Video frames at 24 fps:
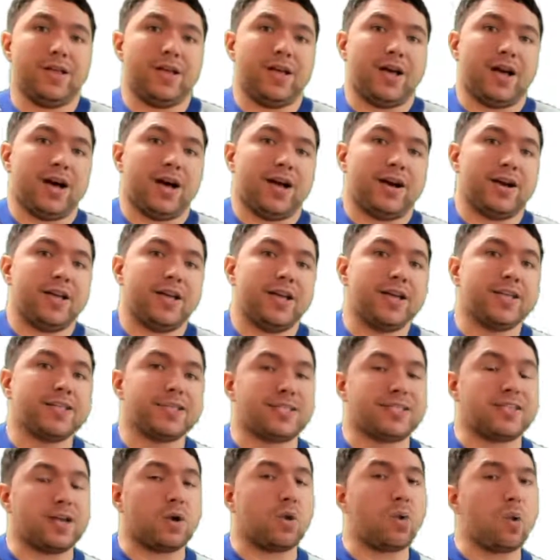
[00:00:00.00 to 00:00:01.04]
And it's
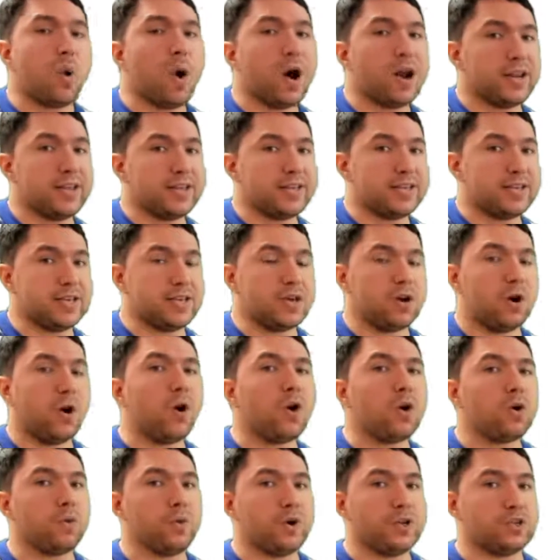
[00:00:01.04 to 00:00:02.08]
the quality
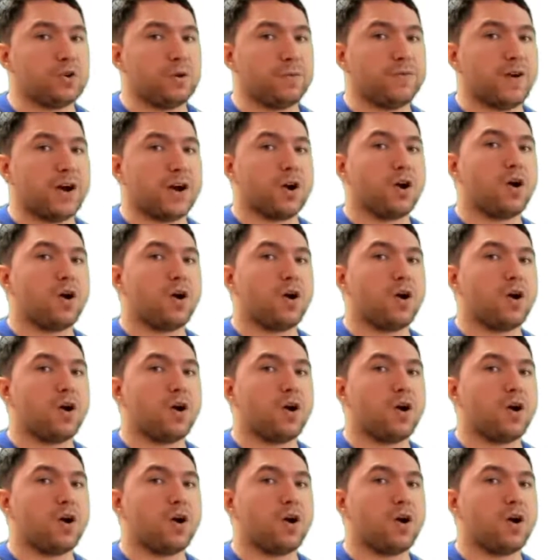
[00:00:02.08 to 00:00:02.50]
always of a